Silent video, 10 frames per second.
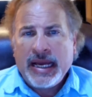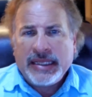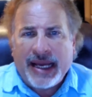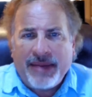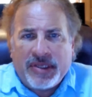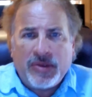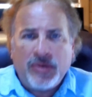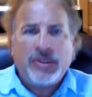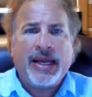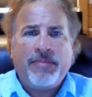Type 2
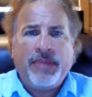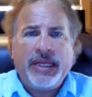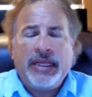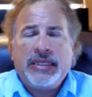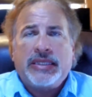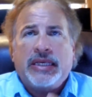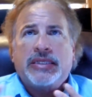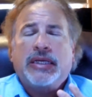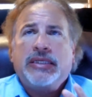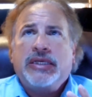diabetes is a
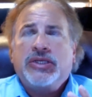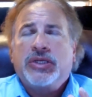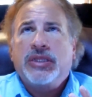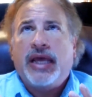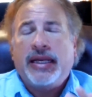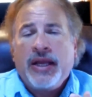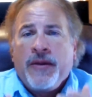condition that